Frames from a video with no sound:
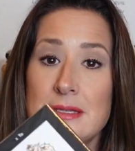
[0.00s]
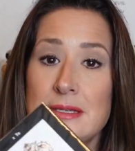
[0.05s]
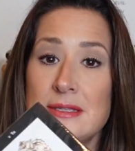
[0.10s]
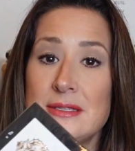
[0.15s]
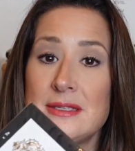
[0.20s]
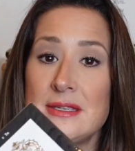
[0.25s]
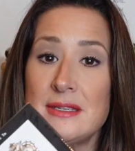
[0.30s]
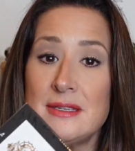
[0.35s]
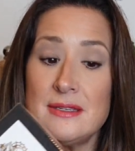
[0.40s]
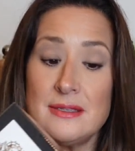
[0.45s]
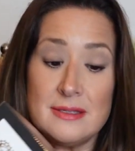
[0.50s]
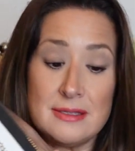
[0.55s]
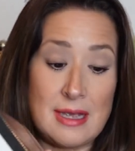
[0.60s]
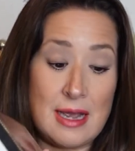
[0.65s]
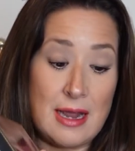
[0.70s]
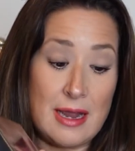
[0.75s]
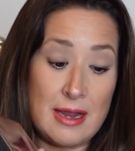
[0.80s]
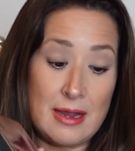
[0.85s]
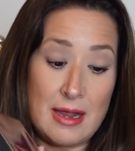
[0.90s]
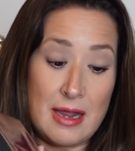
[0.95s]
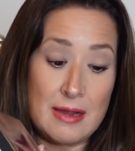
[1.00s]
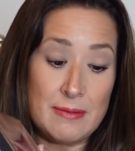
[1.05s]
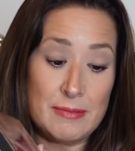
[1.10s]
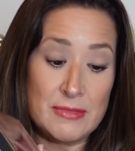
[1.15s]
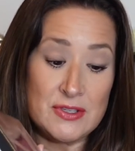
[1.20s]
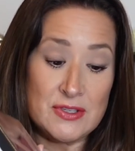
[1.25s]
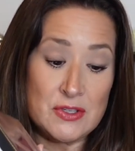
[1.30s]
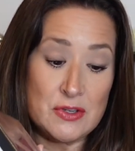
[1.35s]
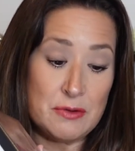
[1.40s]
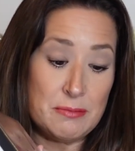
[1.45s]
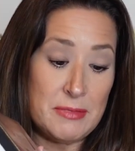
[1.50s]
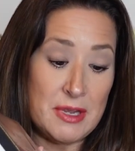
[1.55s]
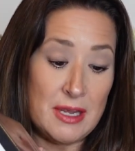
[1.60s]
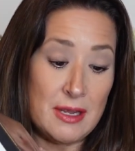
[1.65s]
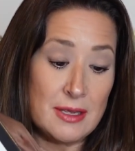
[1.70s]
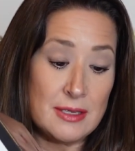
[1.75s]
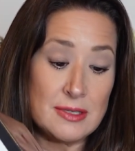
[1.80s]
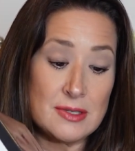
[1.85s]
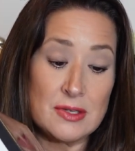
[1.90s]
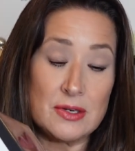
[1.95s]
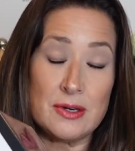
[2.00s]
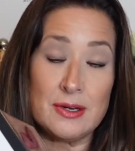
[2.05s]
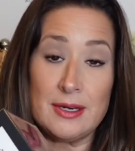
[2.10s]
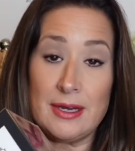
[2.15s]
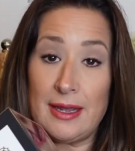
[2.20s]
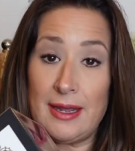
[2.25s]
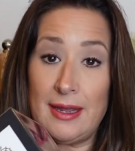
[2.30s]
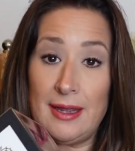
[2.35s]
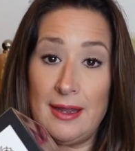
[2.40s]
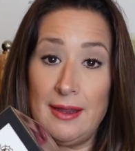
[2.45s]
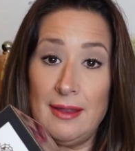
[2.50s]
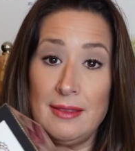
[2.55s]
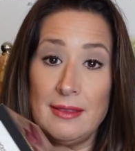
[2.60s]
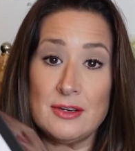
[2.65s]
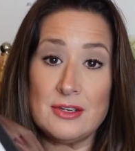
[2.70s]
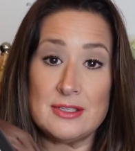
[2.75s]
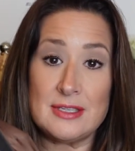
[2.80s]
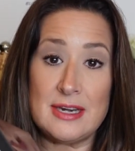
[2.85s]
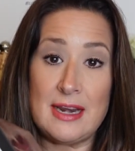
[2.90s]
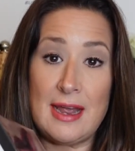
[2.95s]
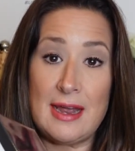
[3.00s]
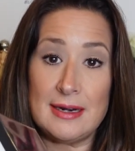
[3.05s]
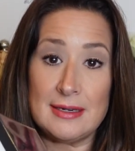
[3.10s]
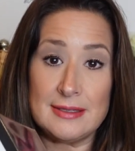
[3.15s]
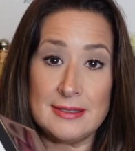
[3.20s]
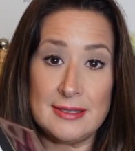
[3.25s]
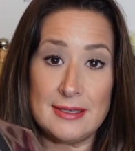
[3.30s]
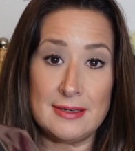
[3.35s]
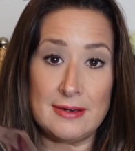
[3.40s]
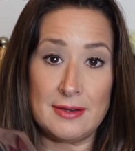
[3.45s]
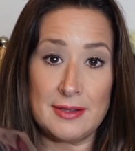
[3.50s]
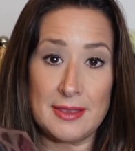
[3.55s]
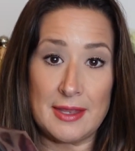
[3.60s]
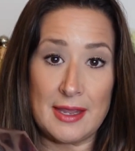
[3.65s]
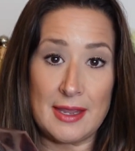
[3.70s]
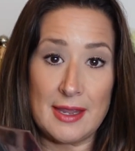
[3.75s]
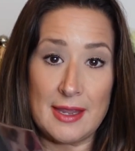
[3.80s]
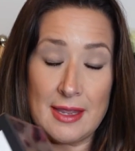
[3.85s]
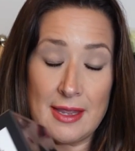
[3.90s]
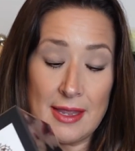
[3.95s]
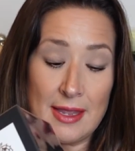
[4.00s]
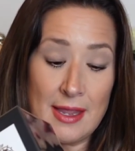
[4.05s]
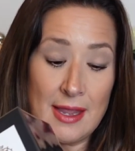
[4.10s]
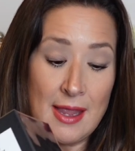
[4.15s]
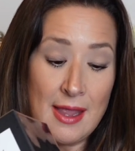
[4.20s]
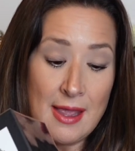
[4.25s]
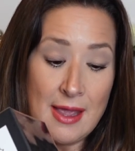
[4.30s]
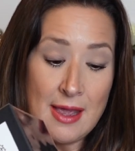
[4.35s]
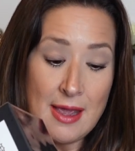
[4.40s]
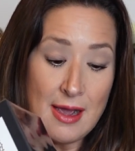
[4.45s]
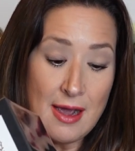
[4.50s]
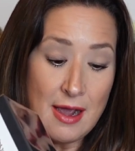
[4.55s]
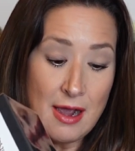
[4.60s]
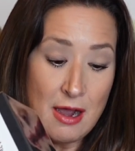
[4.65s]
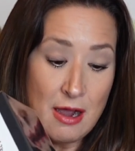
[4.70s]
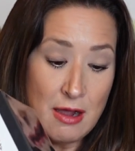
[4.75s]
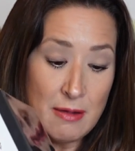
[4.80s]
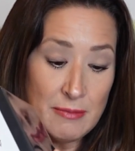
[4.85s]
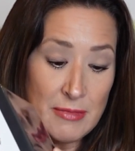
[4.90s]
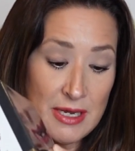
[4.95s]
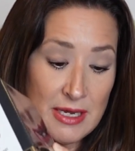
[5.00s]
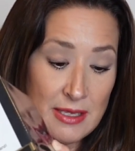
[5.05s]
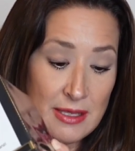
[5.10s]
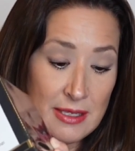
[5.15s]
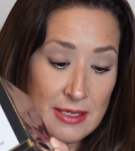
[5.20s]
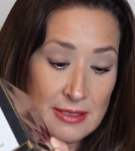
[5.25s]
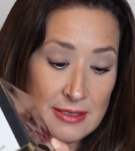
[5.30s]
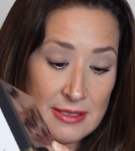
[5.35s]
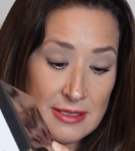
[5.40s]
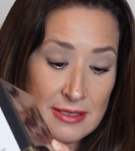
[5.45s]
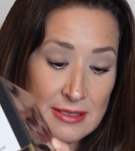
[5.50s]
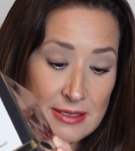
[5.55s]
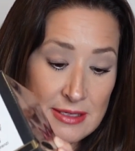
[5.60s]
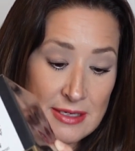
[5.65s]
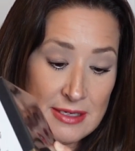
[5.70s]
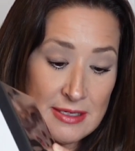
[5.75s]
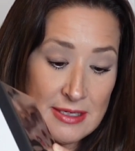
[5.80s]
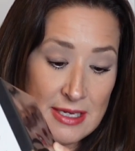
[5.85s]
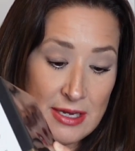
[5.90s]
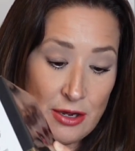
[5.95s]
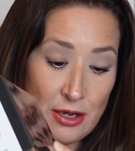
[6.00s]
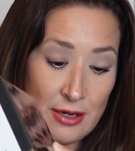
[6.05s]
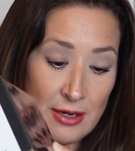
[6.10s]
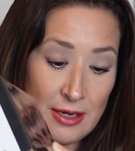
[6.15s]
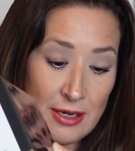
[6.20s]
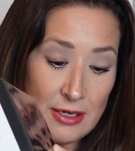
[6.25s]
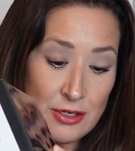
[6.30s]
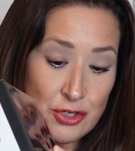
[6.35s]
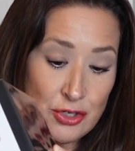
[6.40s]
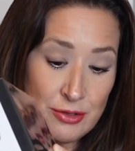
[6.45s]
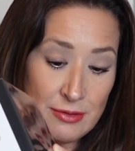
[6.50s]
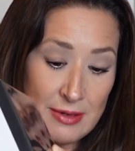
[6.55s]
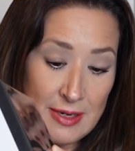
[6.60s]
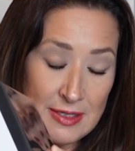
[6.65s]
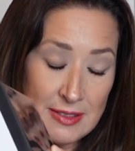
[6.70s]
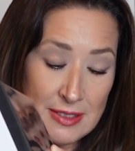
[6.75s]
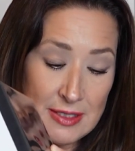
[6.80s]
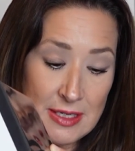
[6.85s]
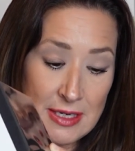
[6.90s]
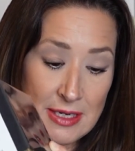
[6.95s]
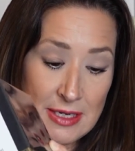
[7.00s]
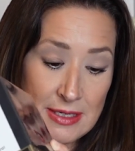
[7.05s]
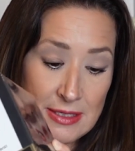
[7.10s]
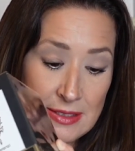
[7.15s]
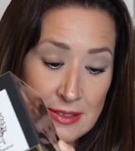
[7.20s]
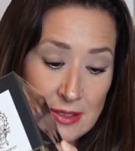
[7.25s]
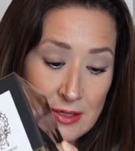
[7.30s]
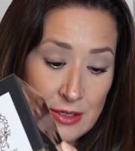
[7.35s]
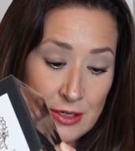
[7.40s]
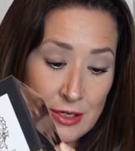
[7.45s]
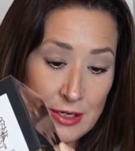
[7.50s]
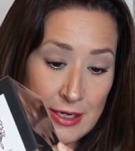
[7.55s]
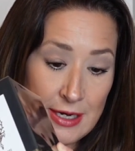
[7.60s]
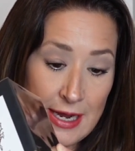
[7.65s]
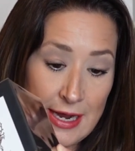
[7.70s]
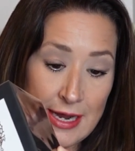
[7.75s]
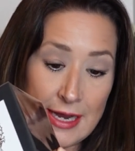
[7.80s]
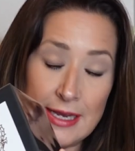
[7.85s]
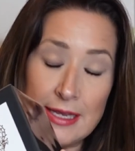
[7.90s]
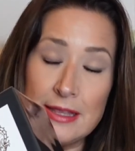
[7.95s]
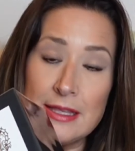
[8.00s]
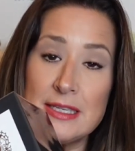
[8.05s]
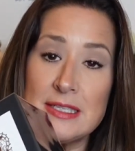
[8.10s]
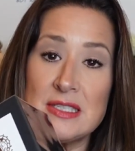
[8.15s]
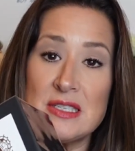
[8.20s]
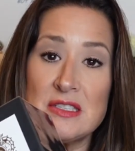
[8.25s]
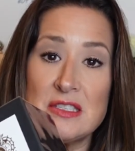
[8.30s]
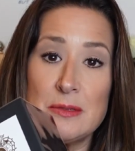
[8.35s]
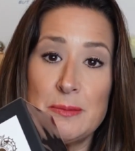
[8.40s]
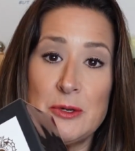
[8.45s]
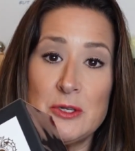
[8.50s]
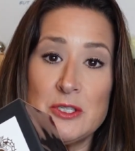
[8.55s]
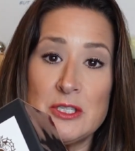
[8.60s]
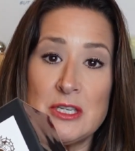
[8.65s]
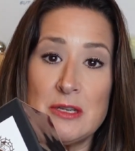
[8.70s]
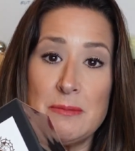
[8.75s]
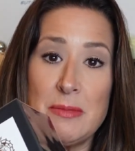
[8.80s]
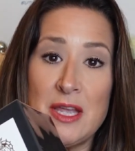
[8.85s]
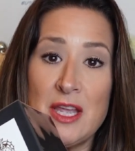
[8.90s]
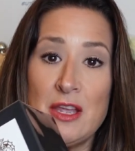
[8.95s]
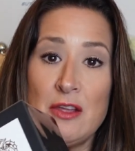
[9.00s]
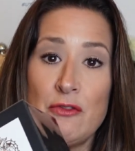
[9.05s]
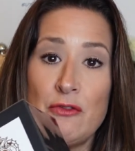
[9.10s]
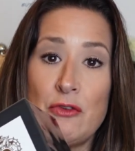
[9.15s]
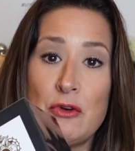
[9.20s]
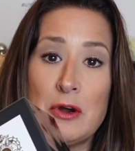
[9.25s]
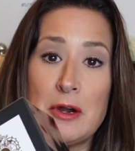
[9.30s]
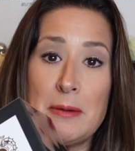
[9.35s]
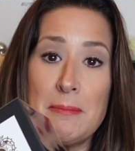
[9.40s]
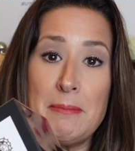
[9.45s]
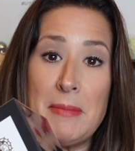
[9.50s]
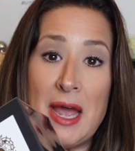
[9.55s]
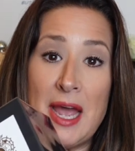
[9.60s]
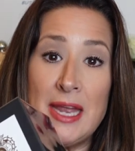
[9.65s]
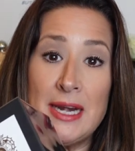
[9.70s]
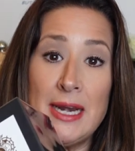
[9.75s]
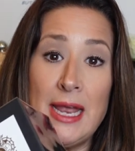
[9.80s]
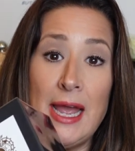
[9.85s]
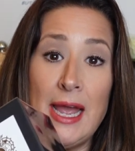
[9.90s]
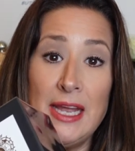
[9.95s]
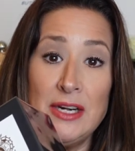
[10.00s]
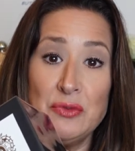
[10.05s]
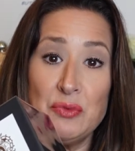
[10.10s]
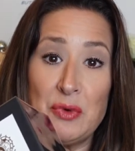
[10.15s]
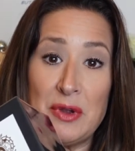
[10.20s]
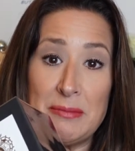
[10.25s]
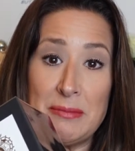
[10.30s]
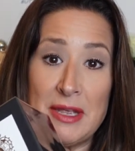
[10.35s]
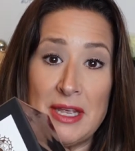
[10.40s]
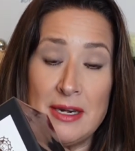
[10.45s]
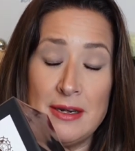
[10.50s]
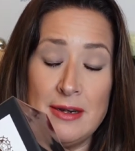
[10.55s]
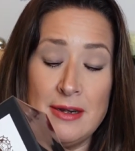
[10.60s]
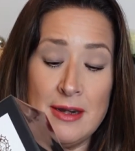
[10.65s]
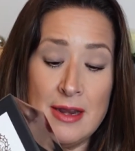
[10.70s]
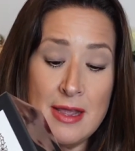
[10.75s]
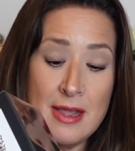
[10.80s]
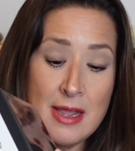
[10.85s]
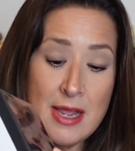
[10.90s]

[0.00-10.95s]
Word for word: This is, I, am assuming it's Kirke. There's an accent on the E. Um, this is Tiziana Terenzi's Kirke. This is supposed to be for men and women.